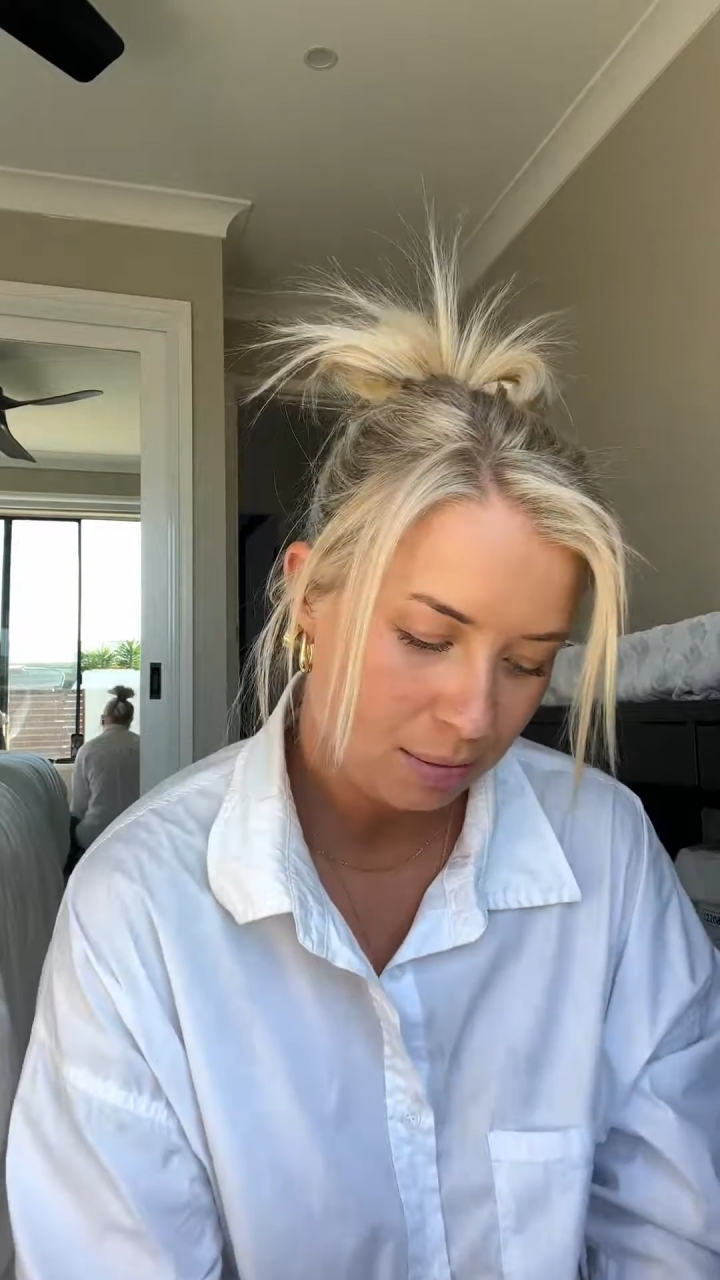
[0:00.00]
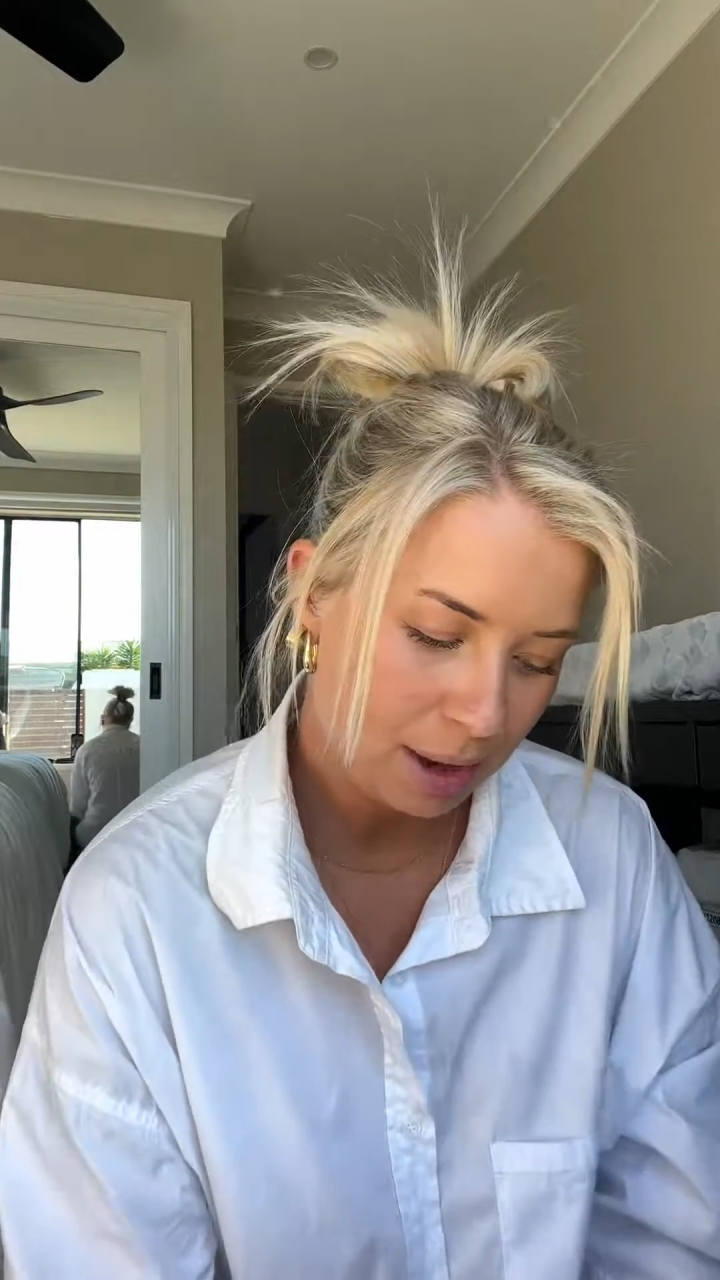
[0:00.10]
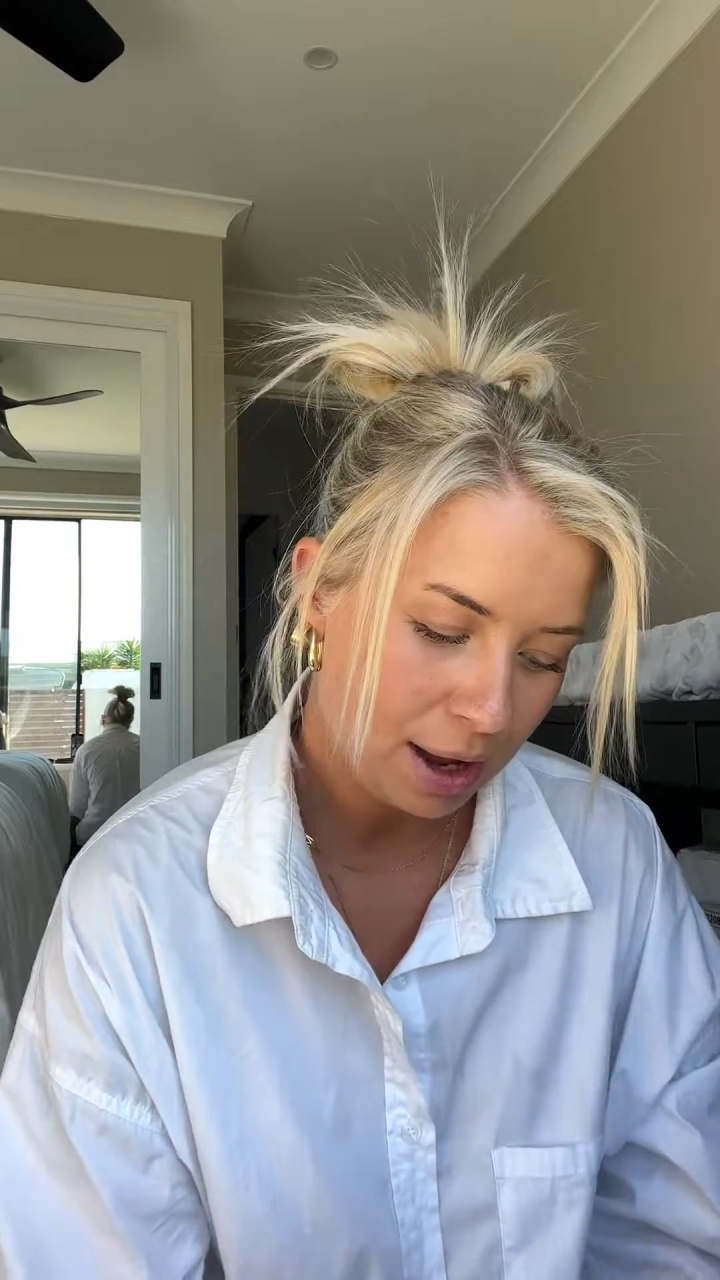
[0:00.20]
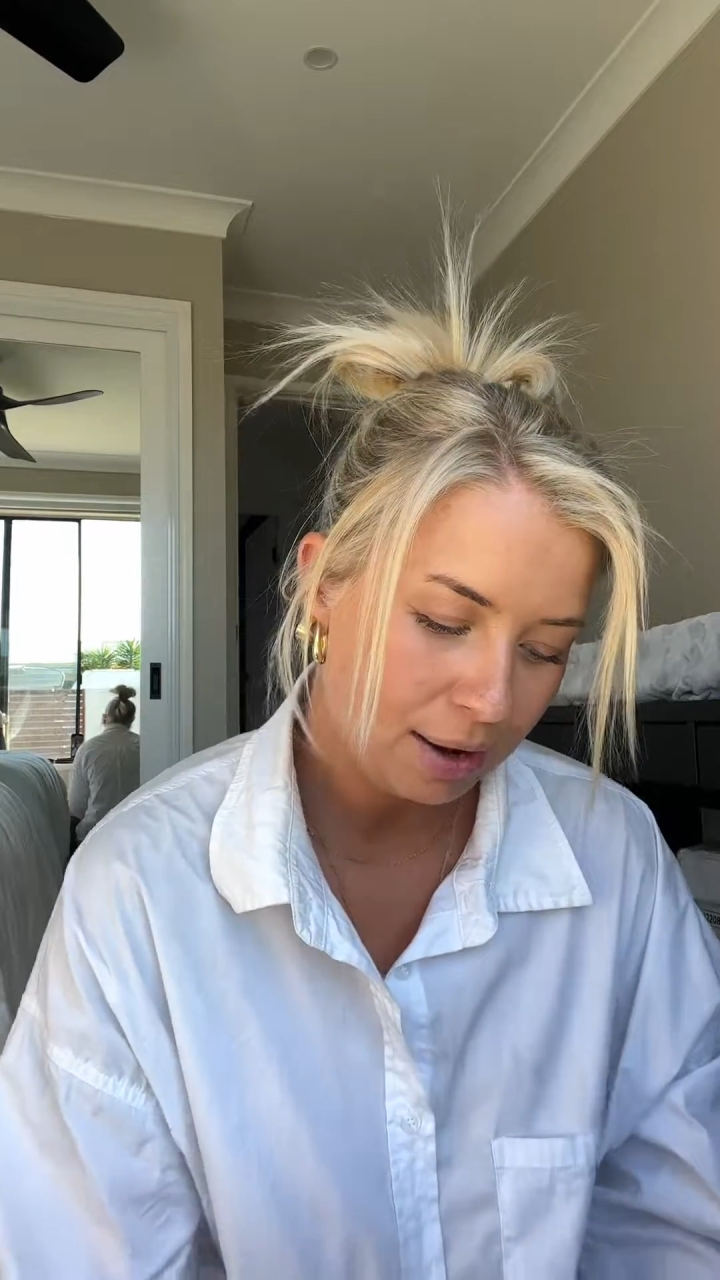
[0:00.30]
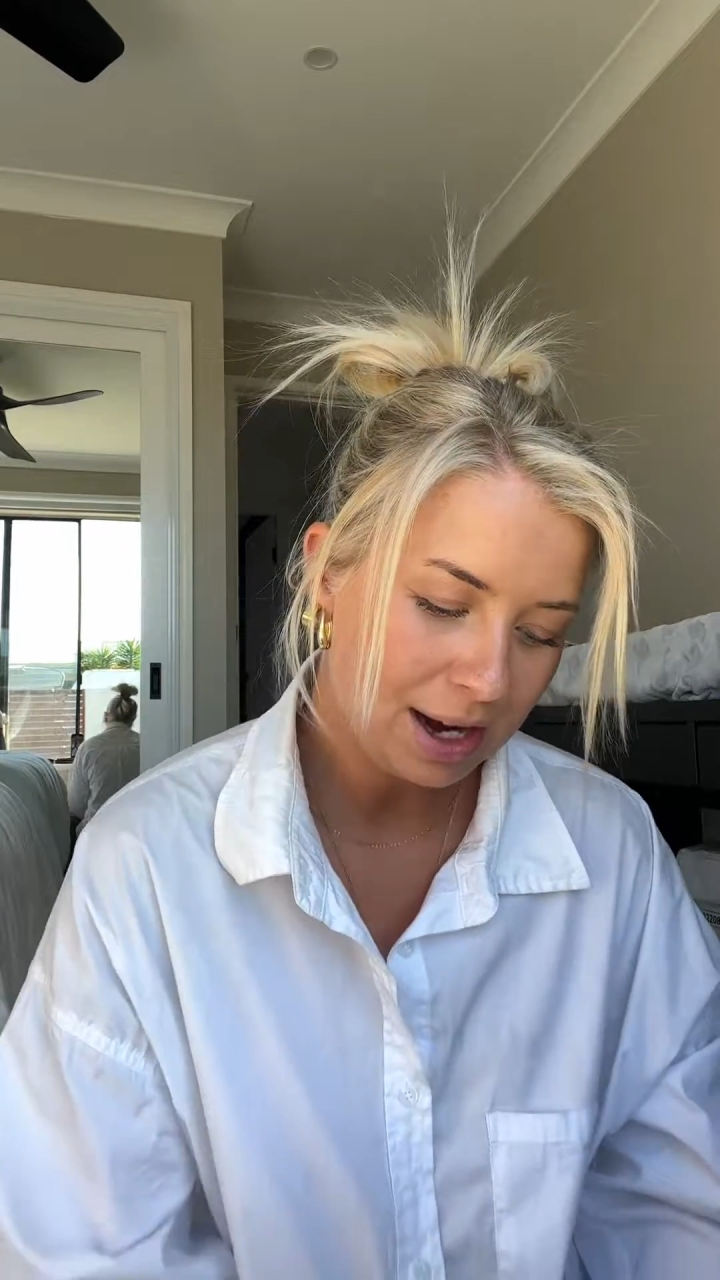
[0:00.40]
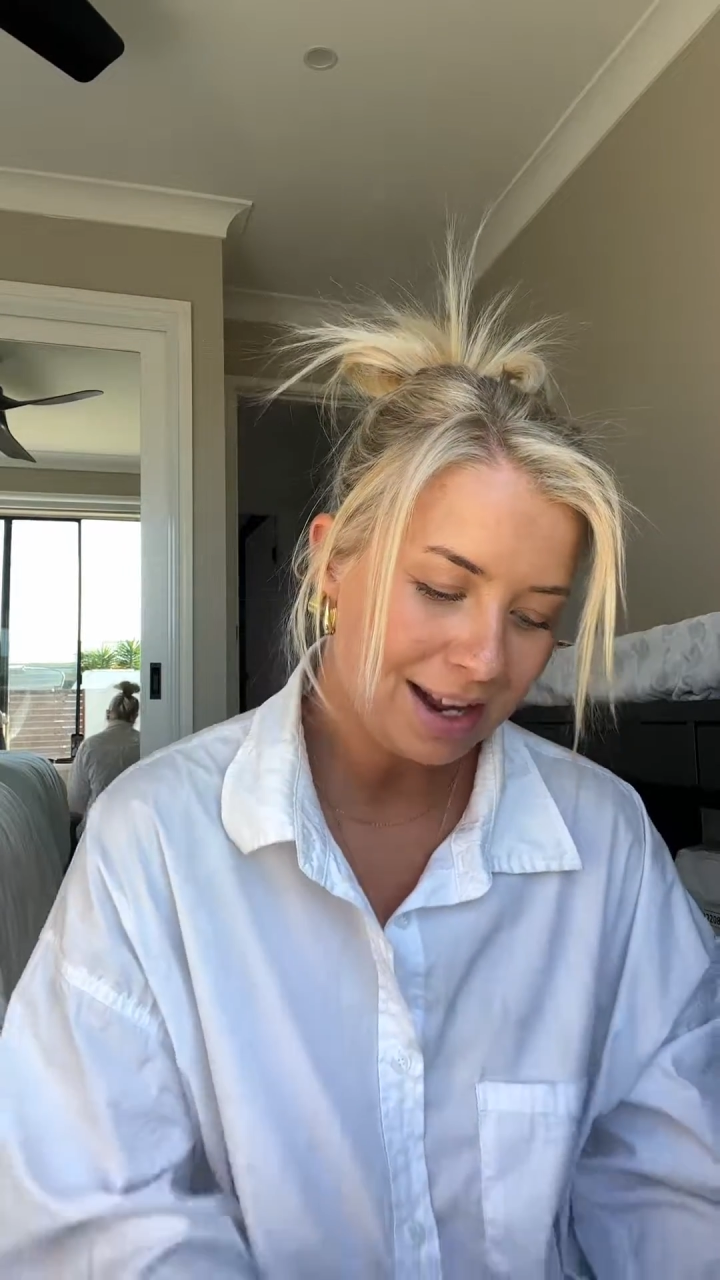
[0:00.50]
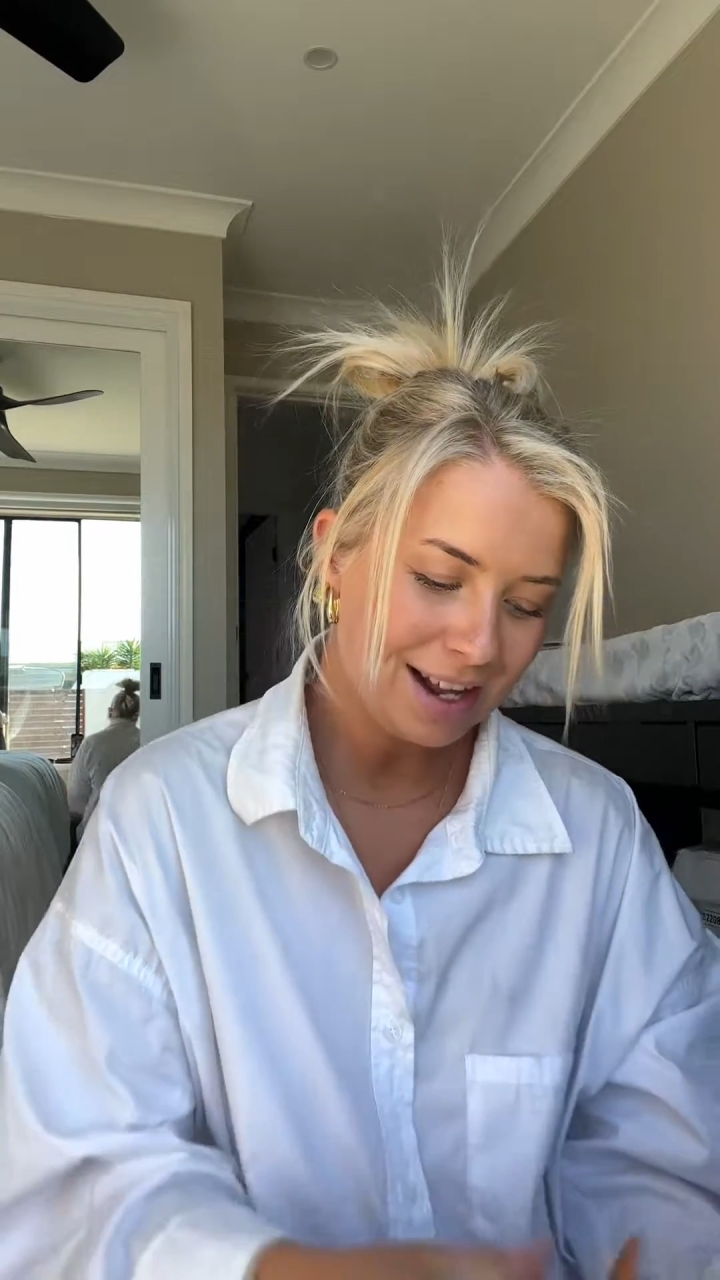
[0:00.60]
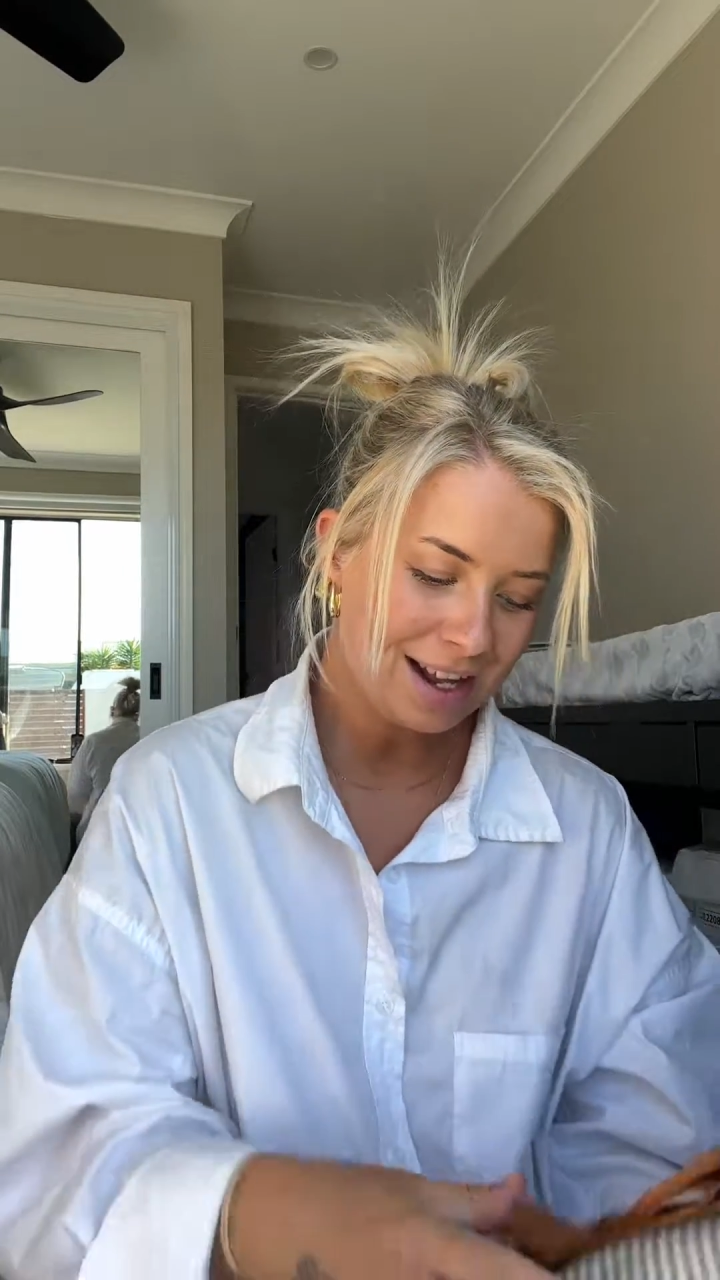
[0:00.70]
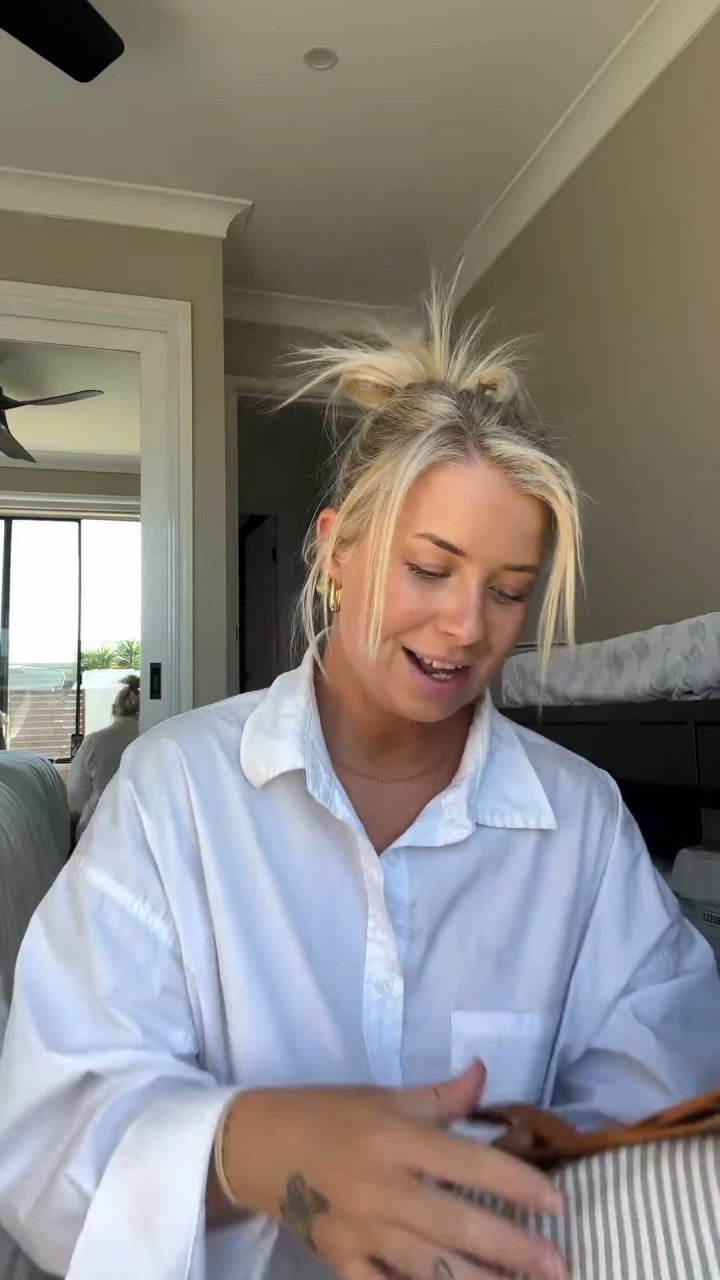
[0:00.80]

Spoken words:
about it.